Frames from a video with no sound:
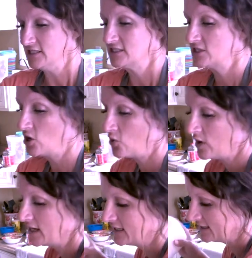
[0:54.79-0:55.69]
So
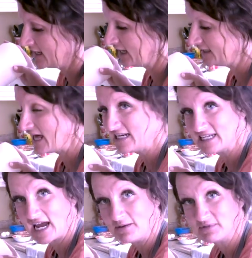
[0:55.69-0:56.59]
a lot of
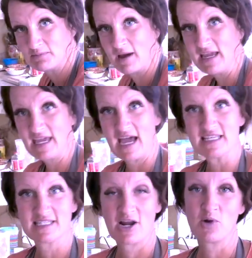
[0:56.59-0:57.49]
times my
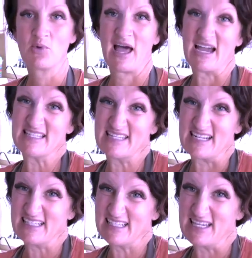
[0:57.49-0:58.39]
cast iron will accidentally